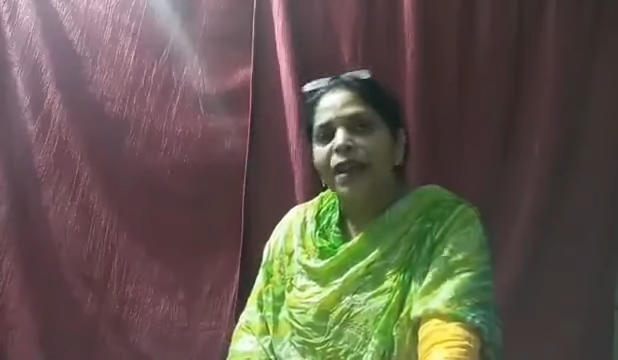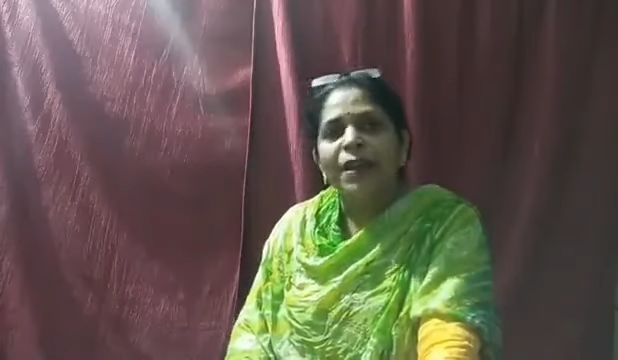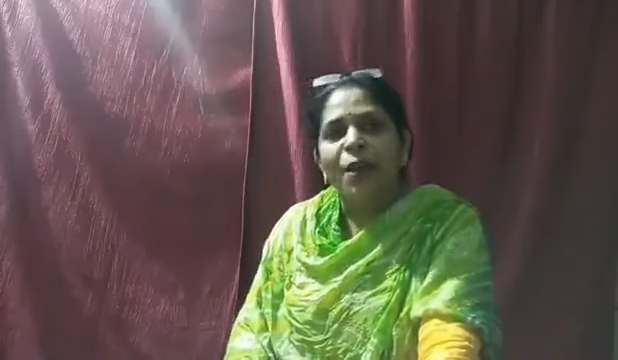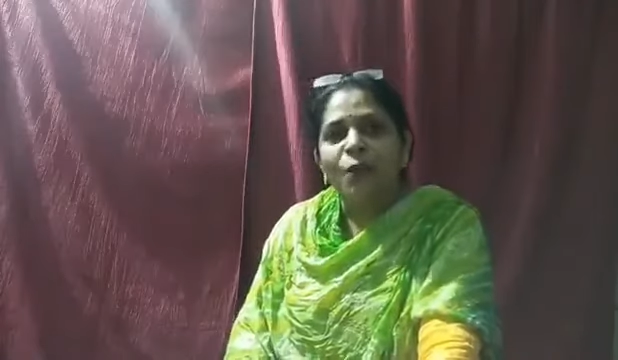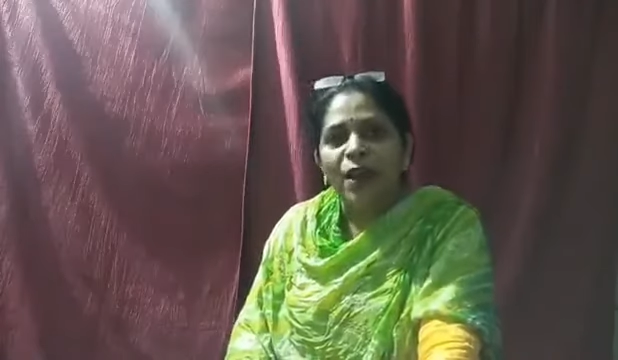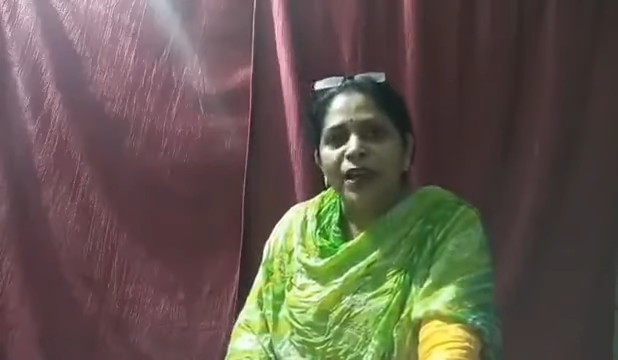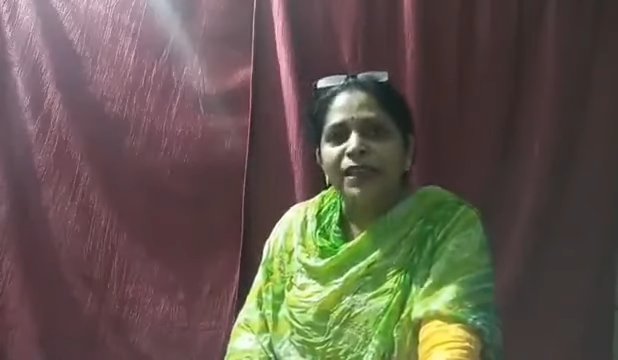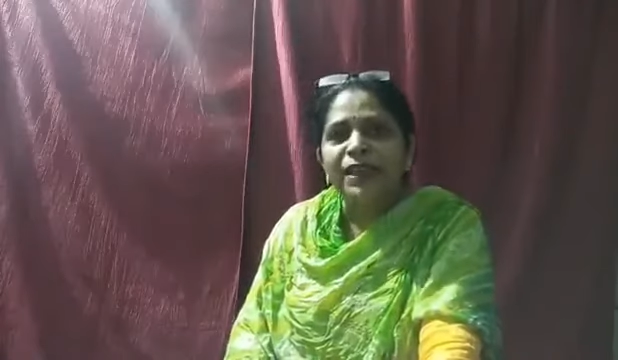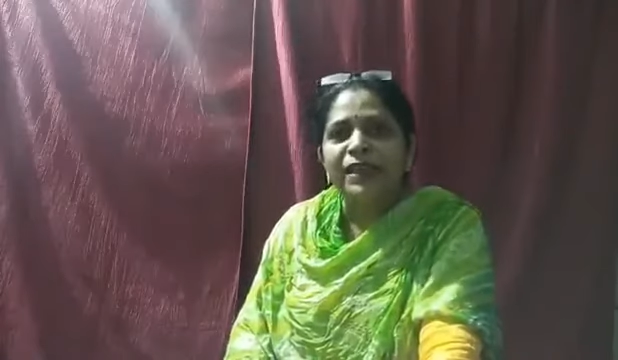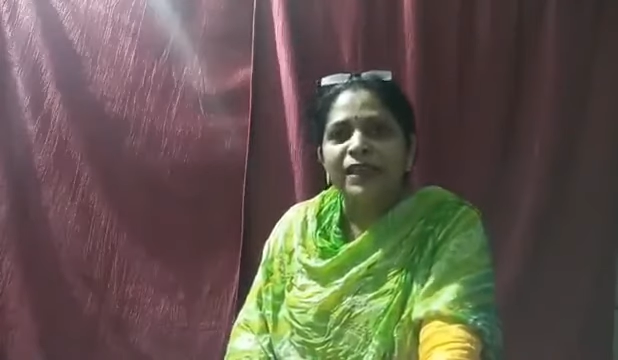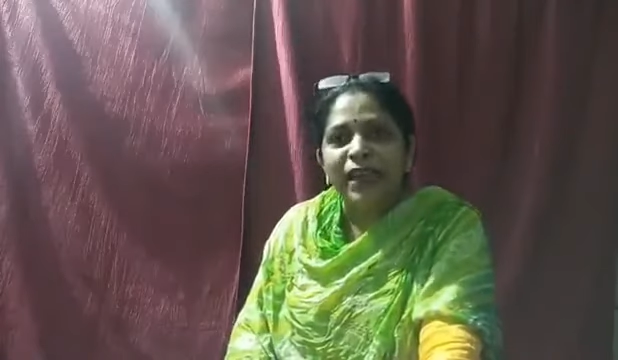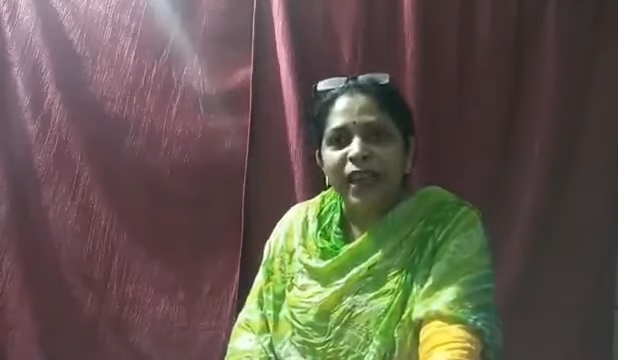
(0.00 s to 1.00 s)
Now, what is
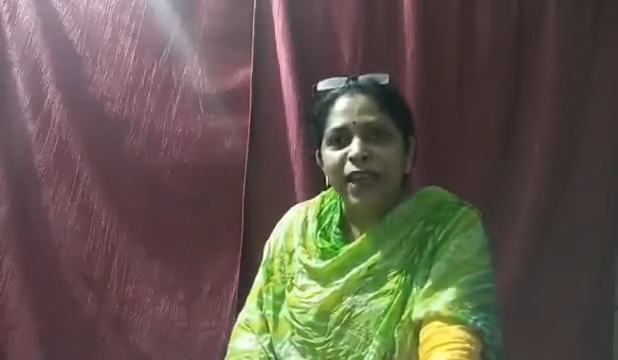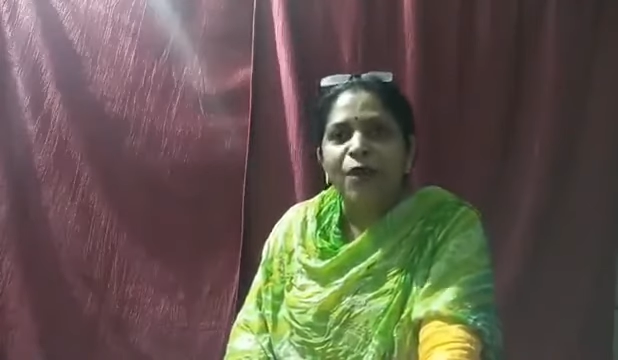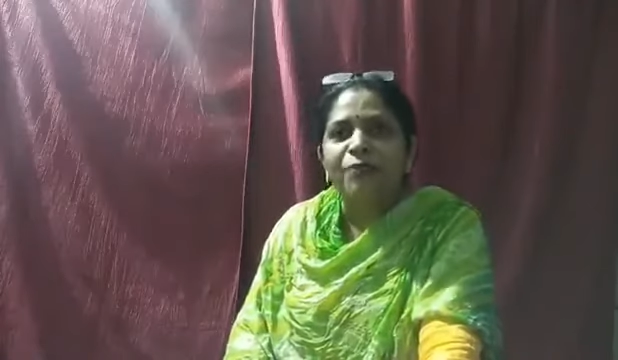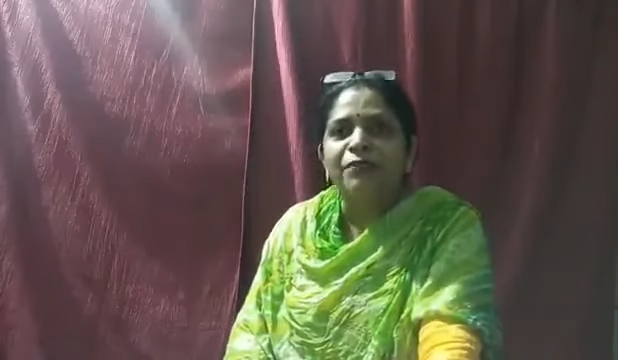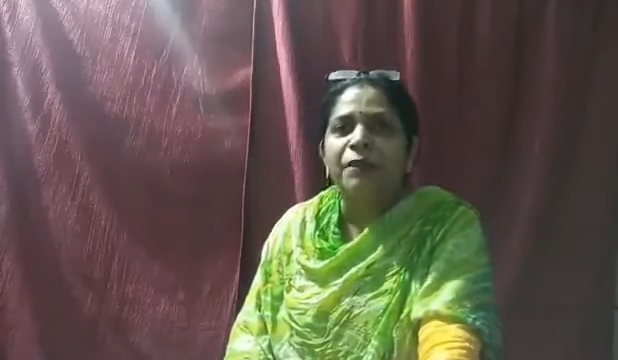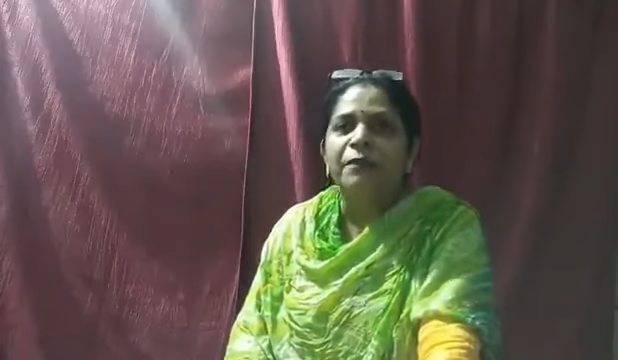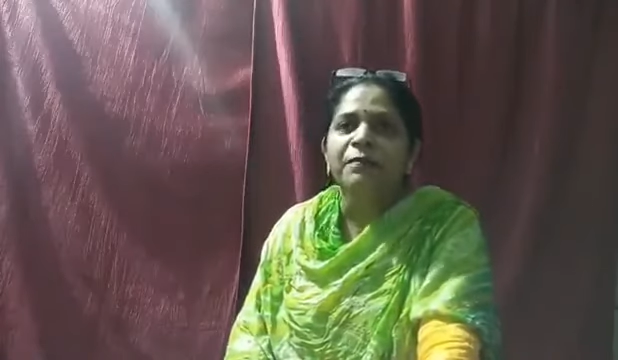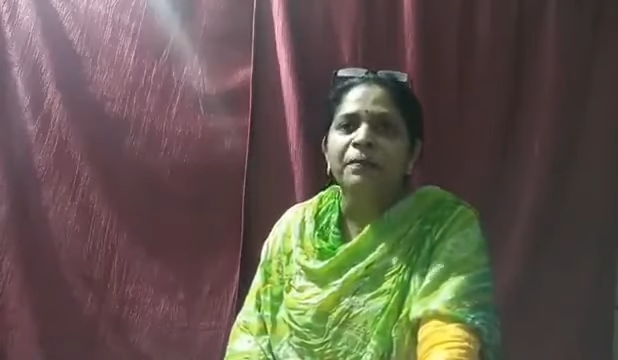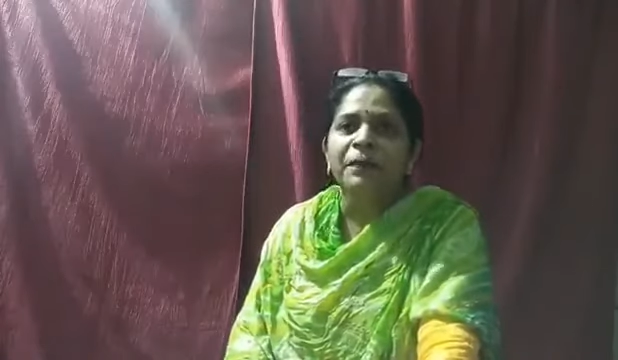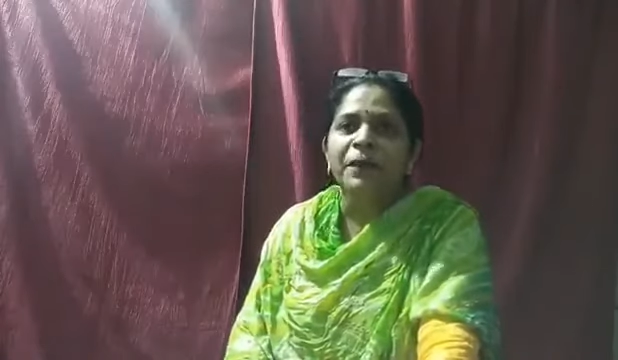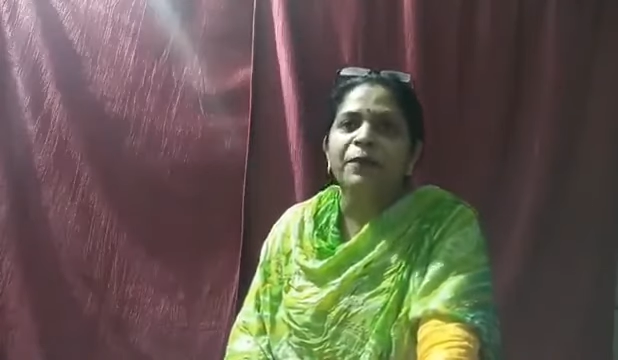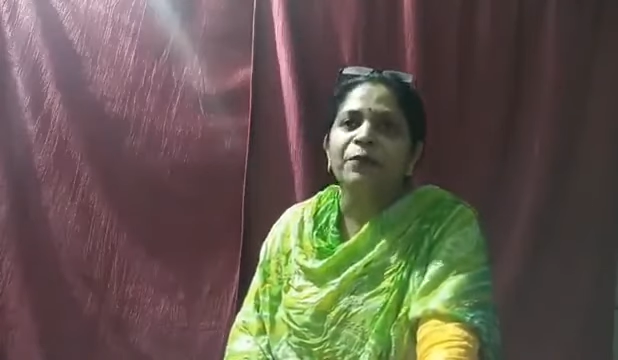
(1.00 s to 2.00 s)
the setting of the
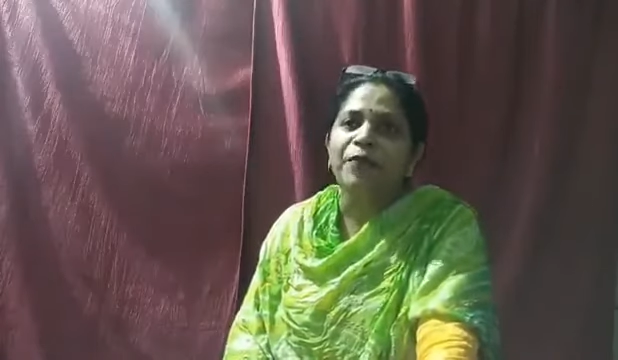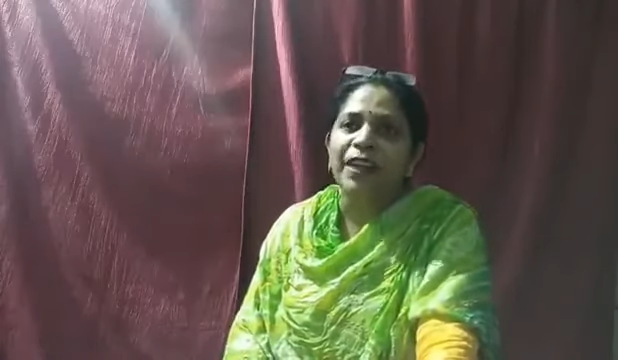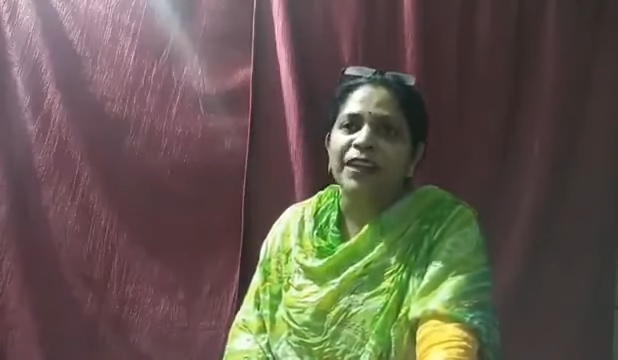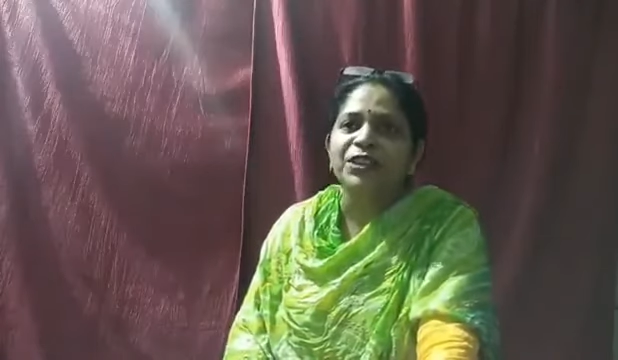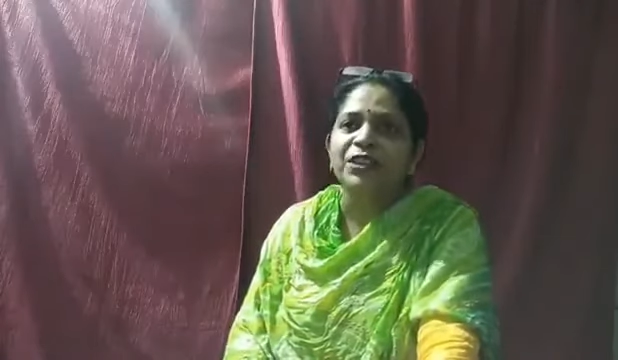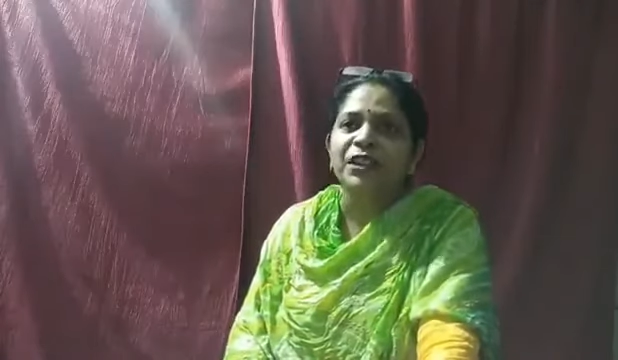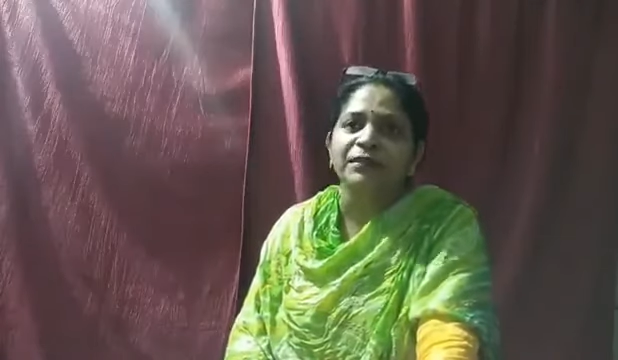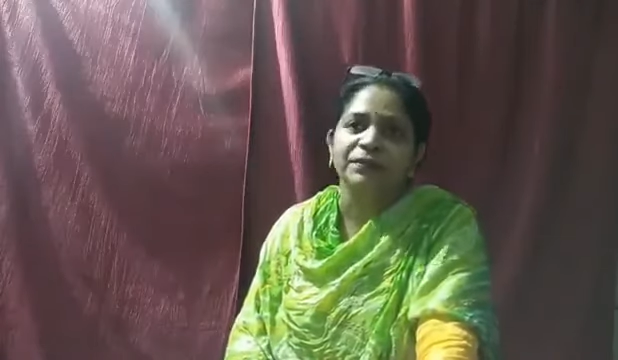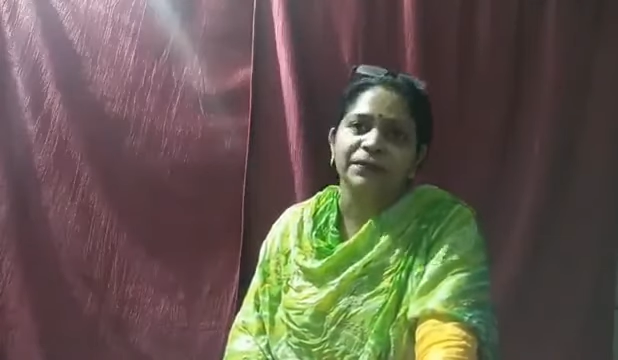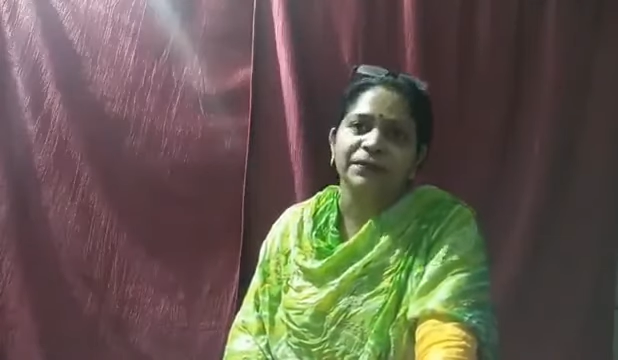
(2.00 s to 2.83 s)
fiction?